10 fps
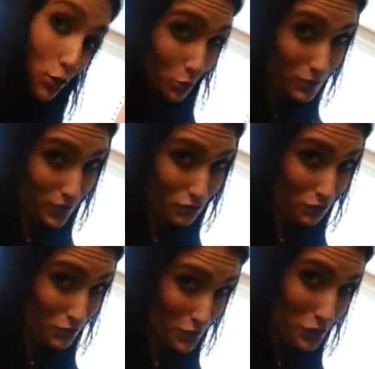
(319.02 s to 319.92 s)
you don't zest
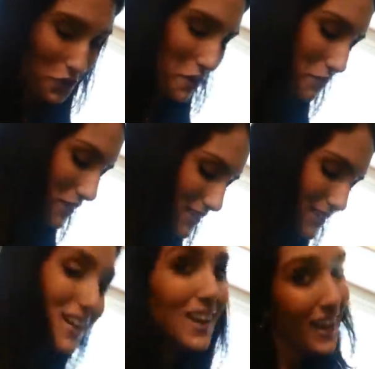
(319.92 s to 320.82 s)
your finger off, because
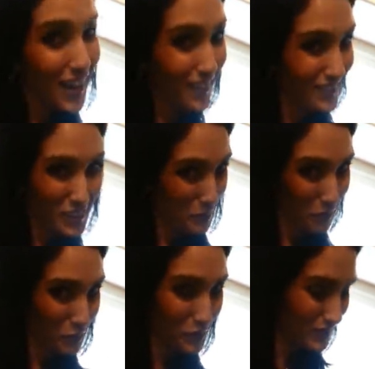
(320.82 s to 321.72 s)
I've done it
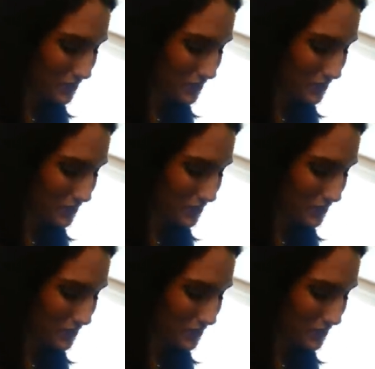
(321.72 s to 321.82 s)
before. It